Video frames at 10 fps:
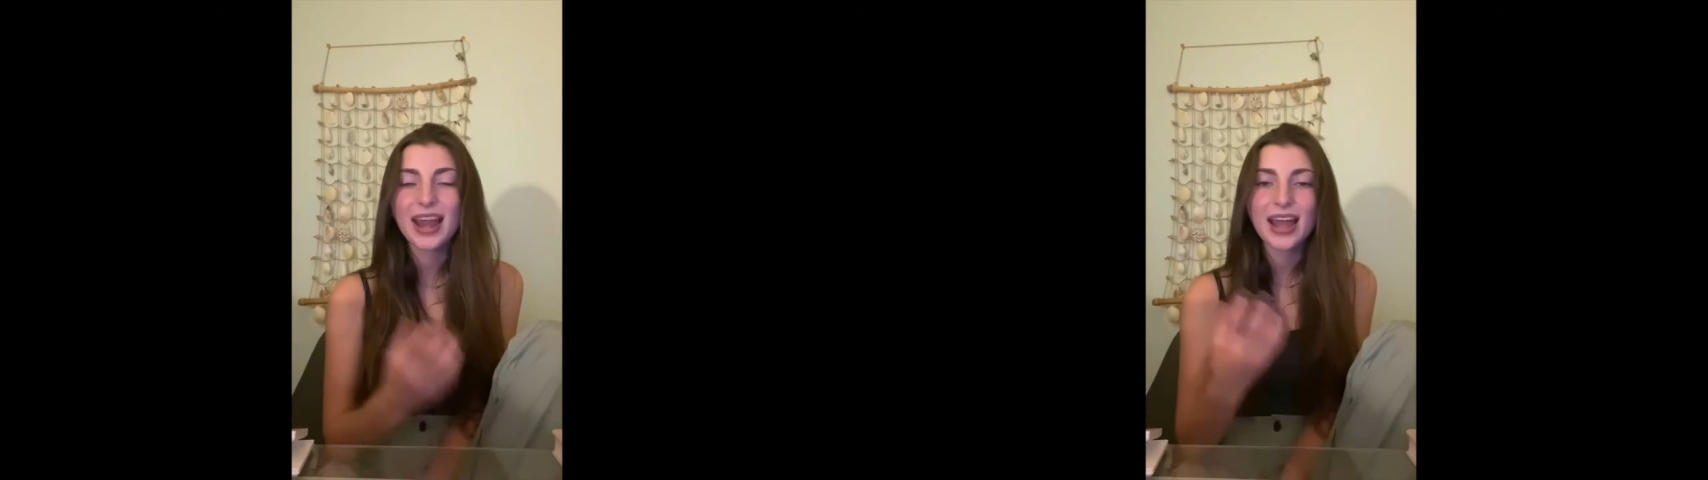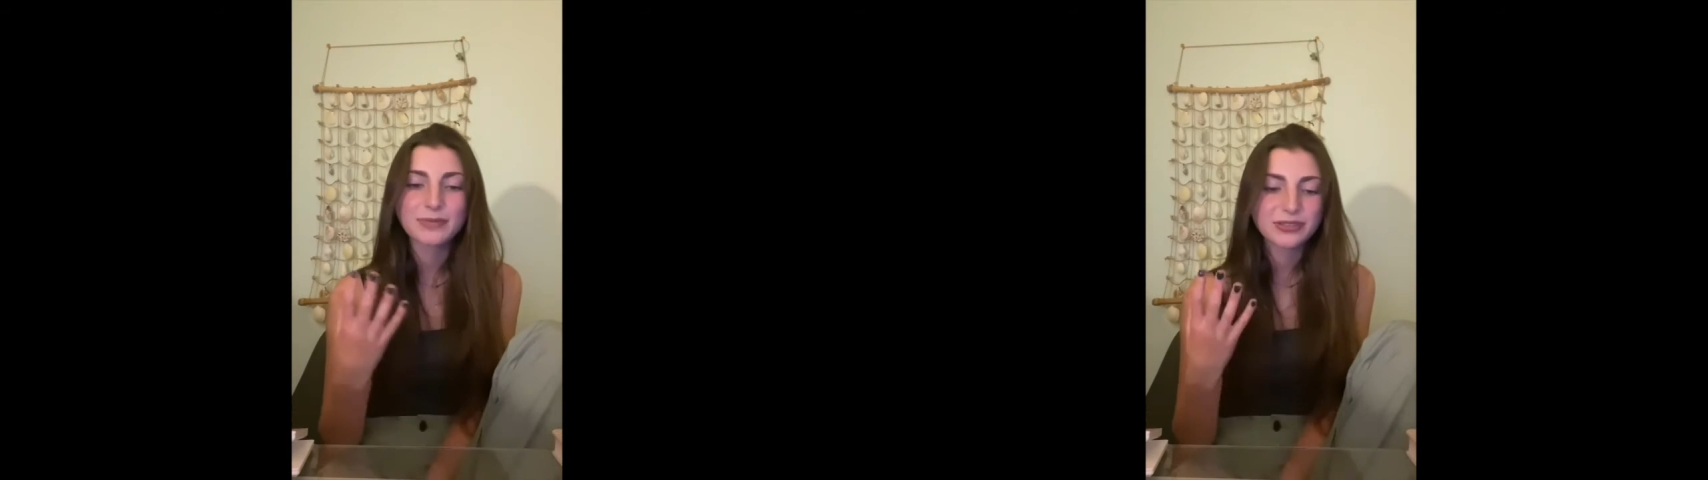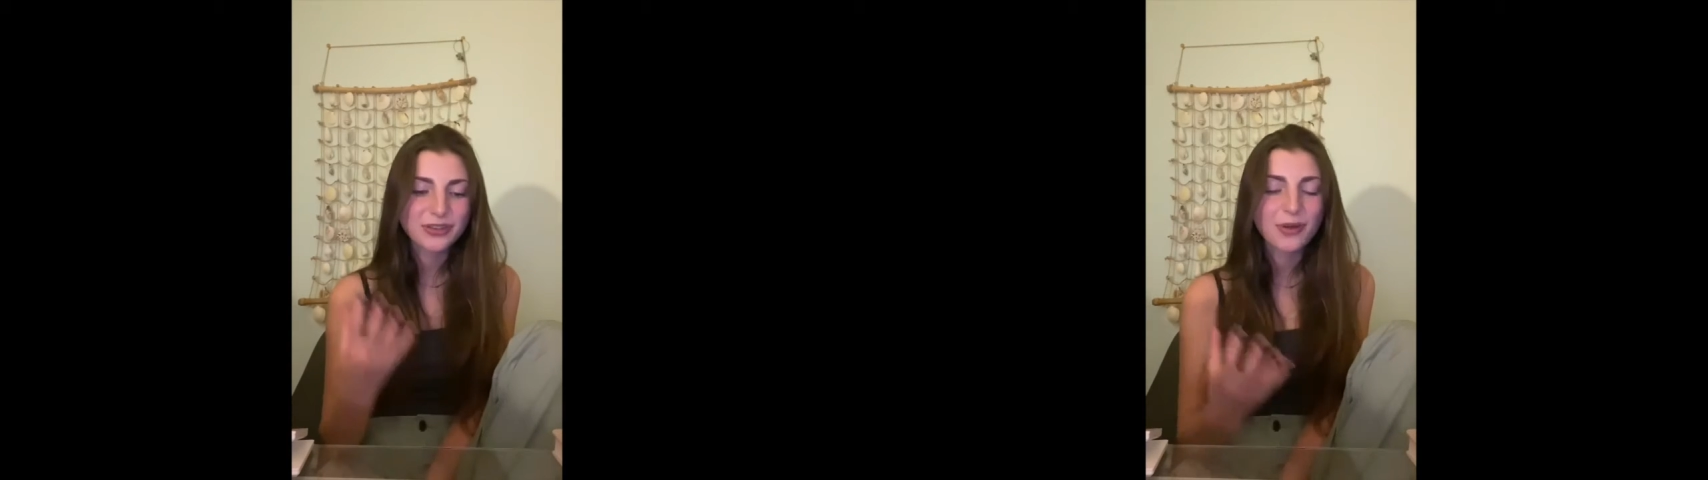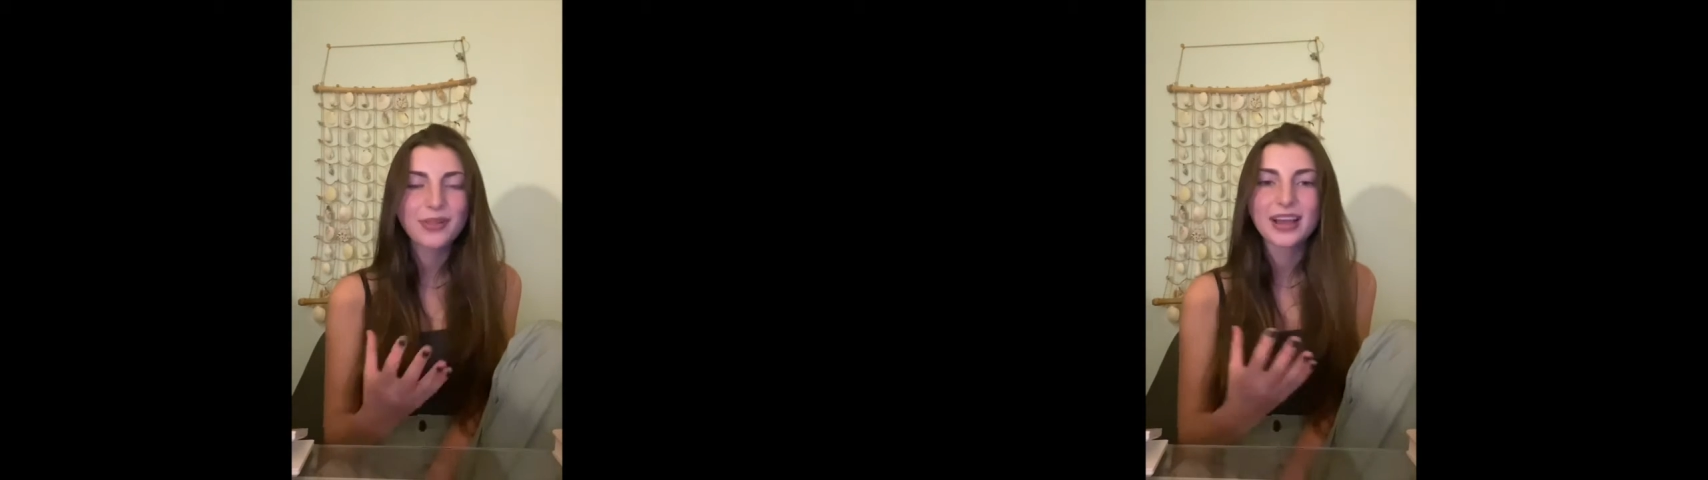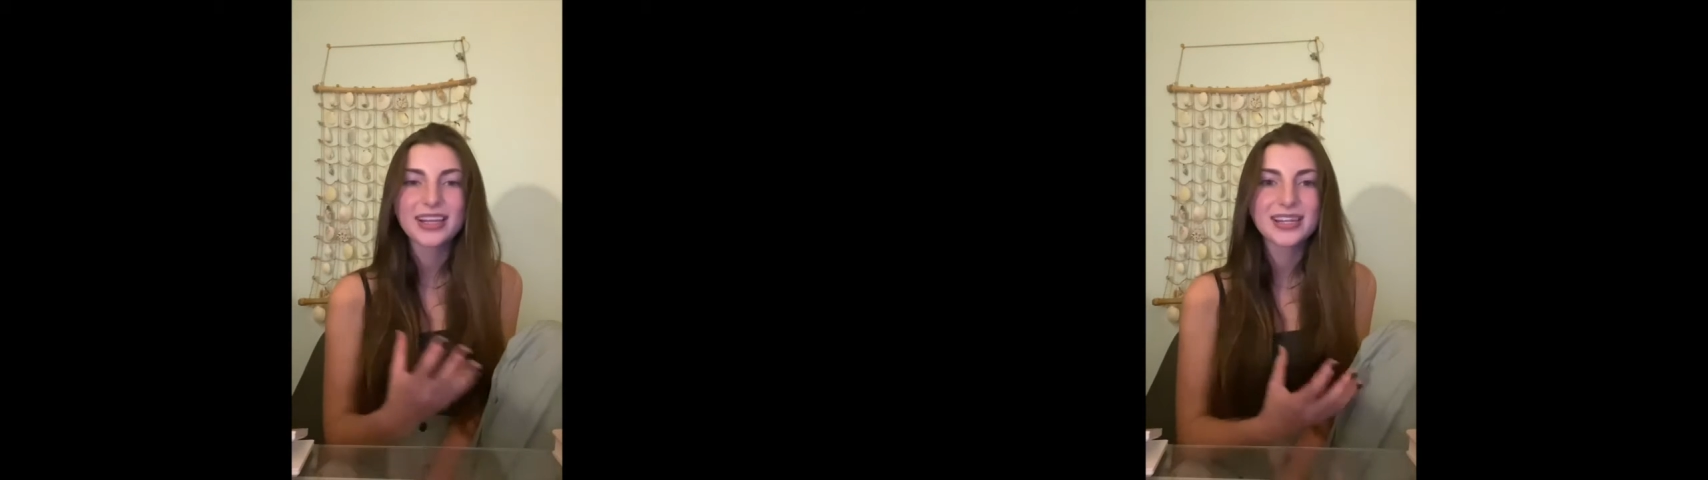and I am so
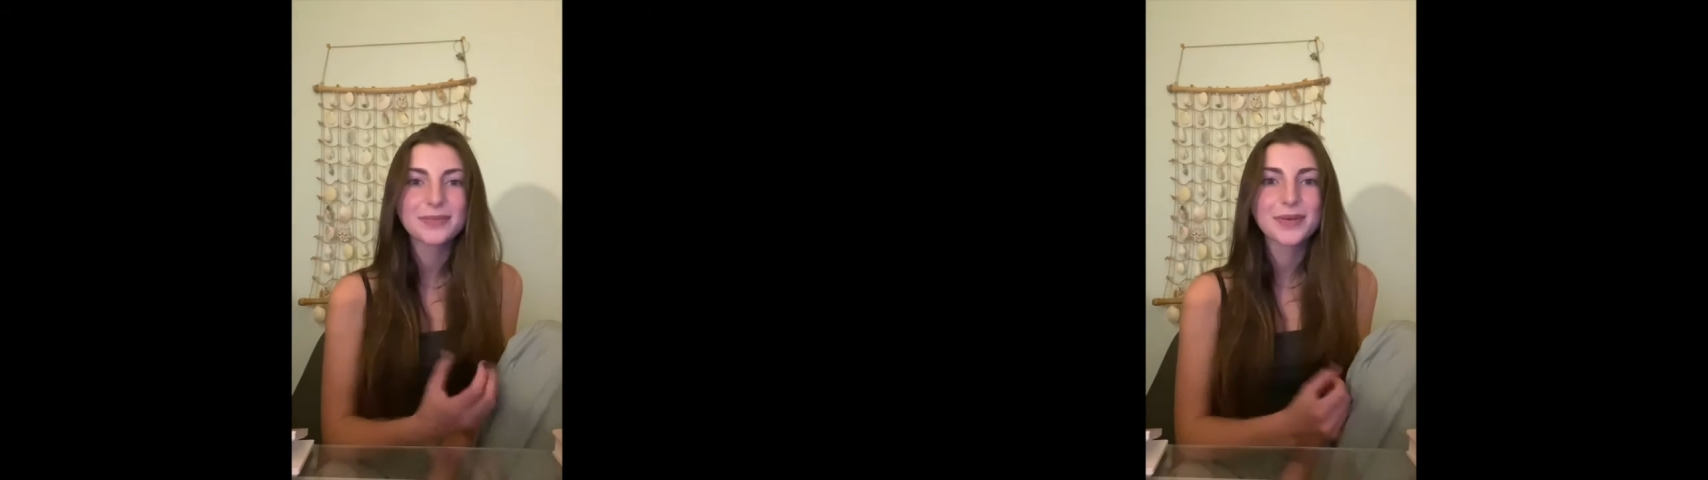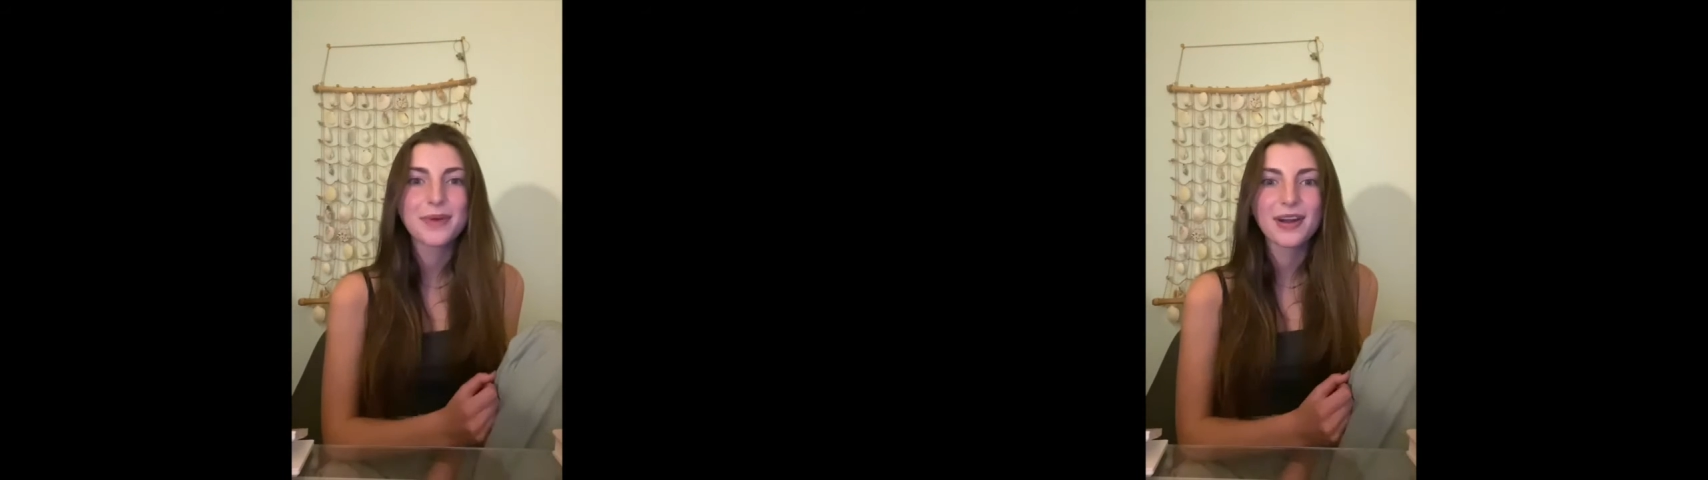lucky to be